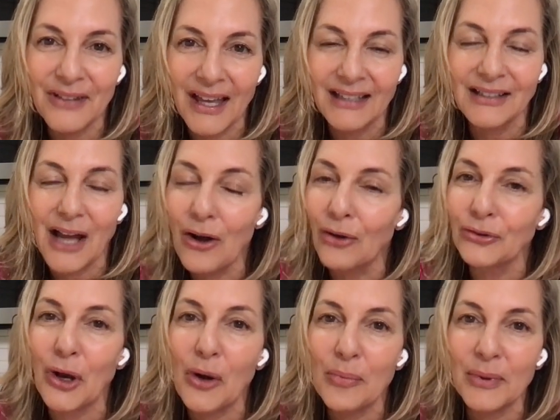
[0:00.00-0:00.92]
and I
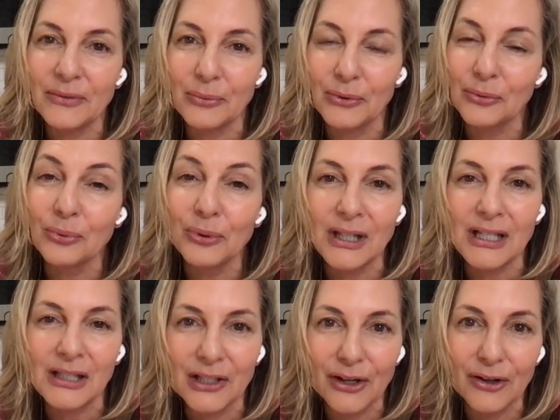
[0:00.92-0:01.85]
also hope it was really
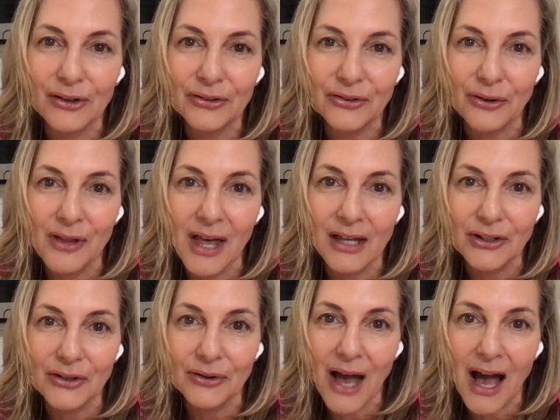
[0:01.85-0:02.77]
clear so that
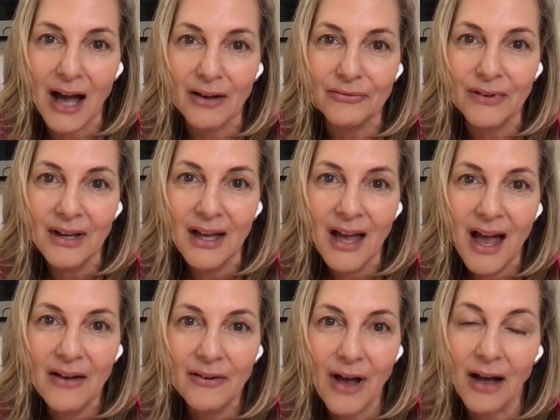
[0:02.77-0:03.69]
you have
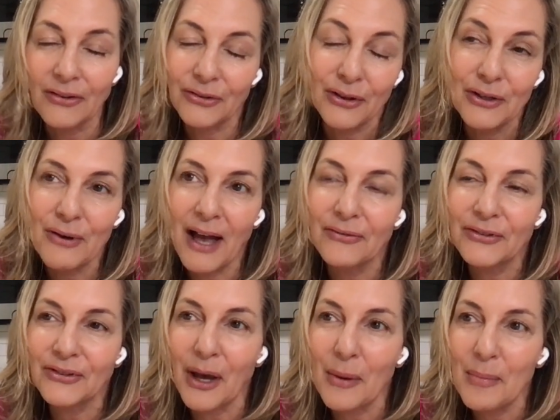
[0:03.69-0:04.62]

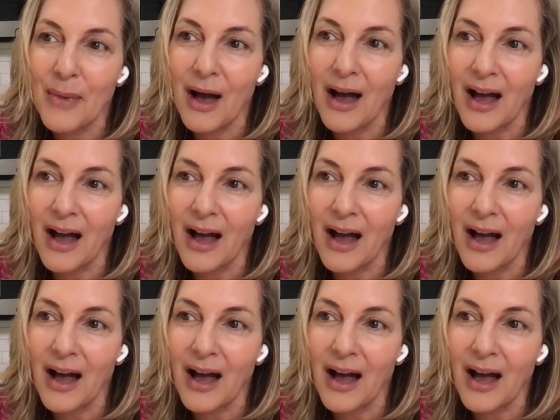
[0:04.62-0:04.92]
some